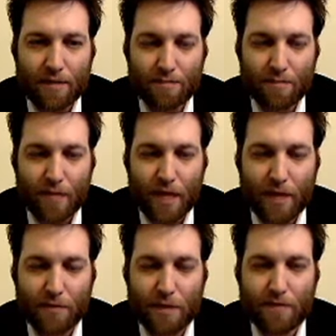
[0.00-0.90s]
He
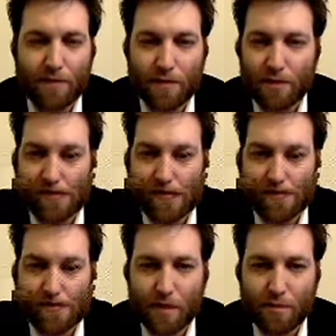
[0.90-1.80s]
was a full stack
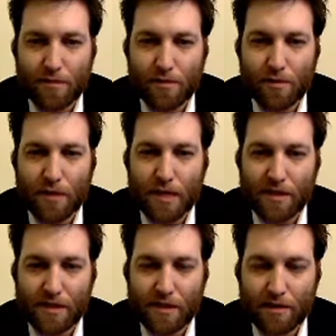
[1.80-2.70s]
developer for
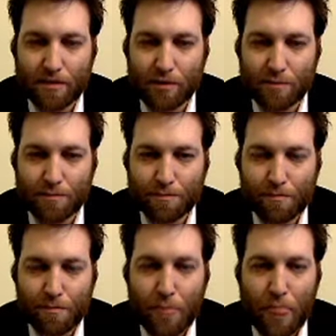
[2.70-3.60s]
SCL Group.
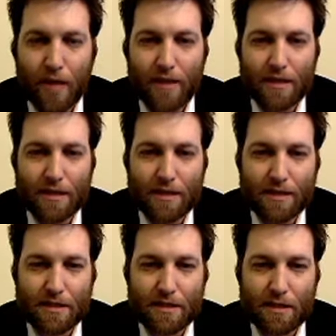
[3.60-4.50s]
On
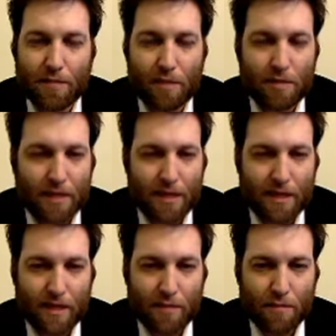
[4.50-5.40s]
his public
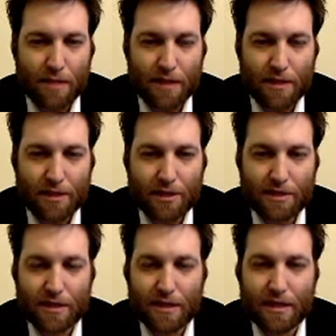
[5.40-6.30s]
GitHub page,
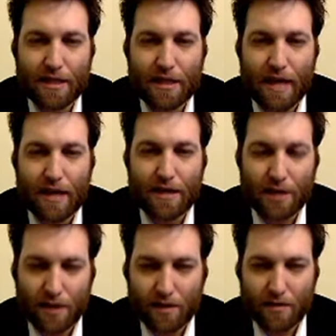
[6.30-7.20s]
he had
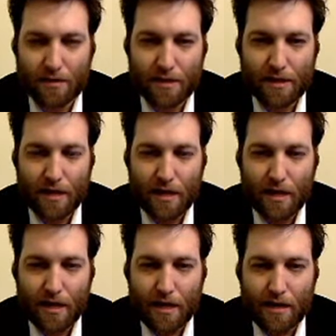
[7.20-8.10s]
code
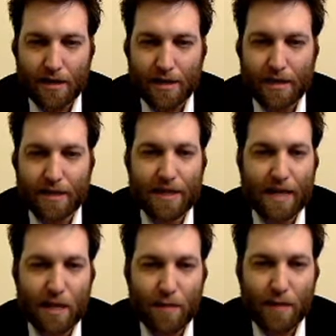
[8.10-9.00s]
that
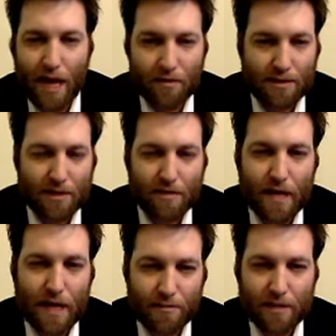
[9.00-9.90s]
came out of
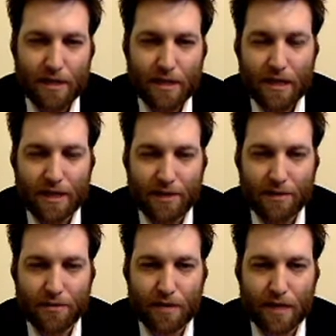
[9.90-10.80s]
Aggregate
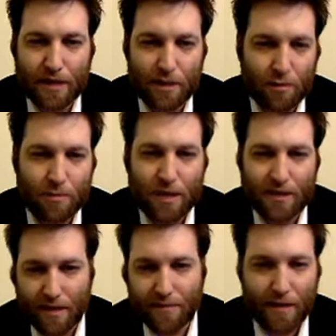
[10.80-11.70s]
IQ. I know
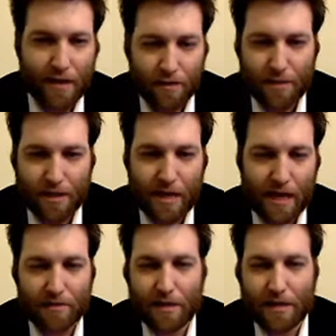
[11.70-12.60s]
because I found it within
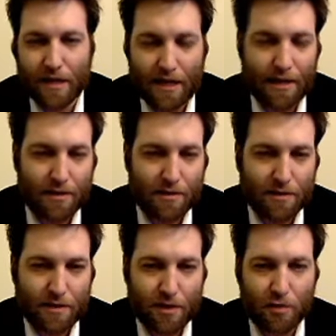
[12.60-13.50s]
Aggregate
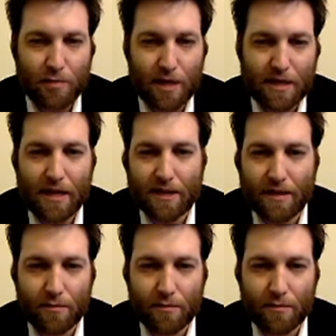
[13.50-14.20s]
IQ's codebase, and it